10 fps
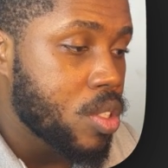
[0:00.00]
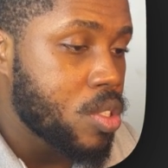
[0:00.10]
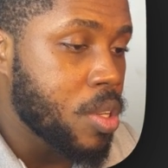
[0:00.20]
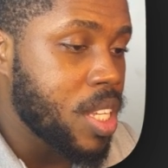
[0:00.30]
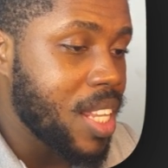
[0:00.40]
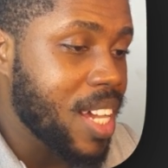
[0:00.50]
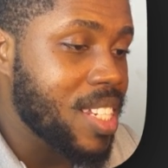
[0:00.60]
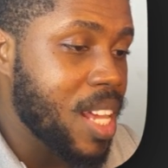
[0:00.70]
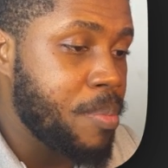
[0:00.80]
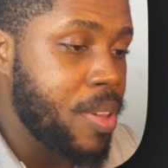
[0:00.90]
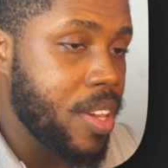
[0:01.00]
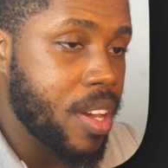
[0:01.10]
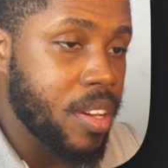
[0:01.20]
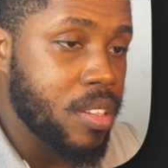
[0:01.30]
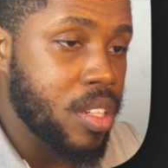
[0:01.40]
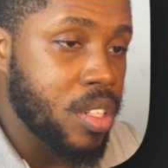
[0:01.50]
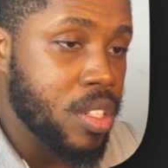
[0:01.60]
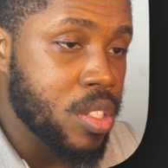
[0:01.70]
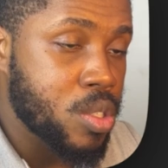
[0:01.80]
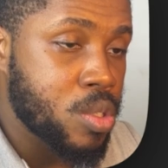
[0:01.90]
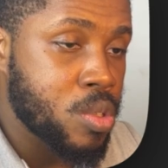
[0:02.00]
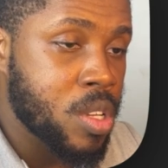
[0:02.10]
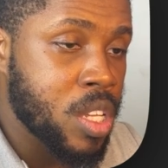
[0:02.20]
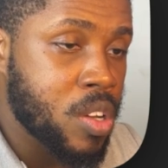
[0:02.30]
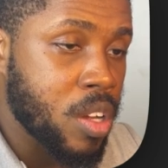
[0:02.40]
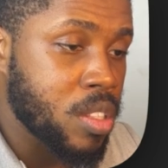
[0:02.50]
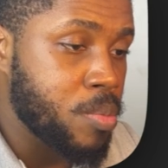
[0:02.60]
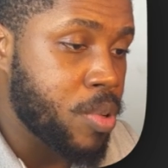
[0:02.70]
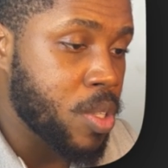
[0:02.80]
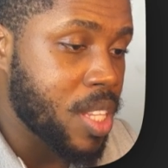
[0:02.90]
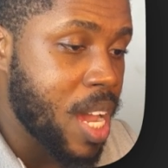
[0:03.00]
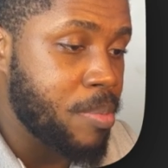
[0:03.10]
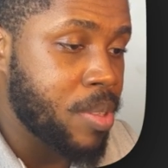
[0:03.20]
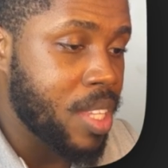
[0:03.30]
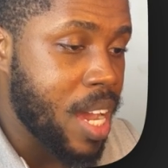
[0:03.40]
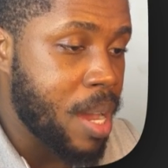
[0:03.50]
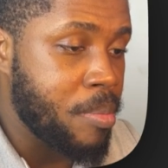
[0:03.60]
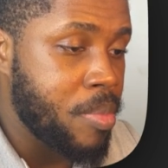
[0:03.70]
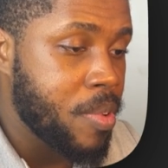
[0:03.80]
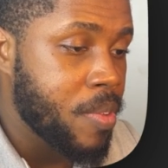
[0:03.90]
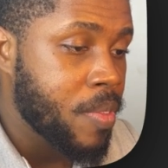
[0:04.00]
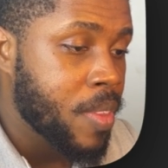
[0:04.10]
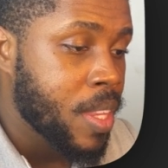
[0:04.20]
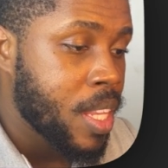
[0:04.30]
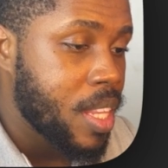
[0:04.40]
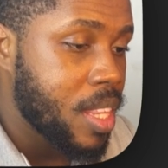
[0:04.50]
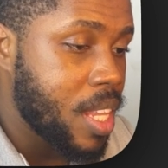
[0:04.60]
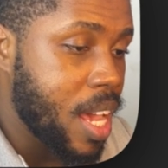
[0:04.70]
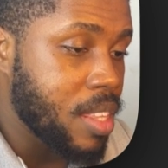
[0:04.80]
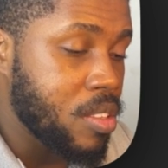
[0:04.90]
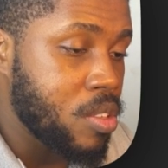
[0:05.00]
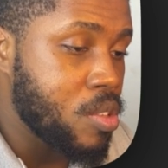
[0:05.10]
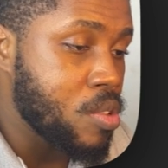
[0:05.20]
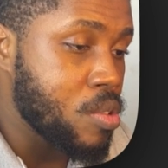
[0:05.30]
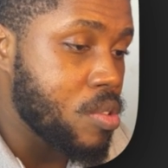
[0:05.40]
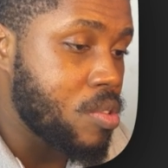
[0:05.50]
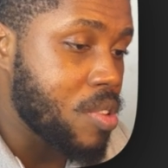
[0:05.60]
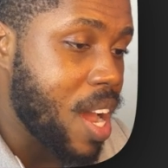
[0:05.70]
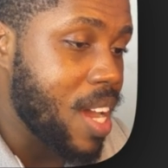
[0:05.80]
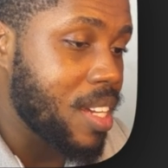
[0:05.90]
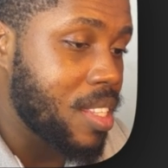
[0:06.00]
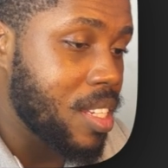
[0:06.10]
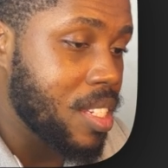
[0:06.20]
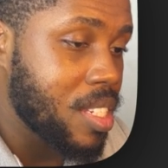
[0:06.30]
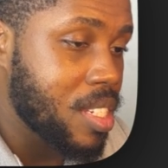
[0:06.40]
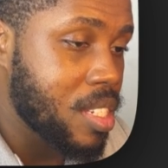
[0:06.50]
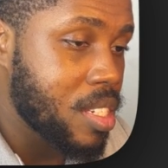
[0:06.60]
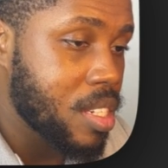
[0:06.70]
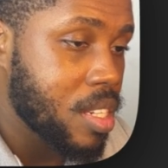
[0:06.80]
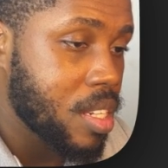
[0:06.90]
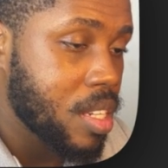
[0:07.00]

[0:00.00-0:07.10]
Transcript: so the next step here is to click on the prototype tab. Then you drag this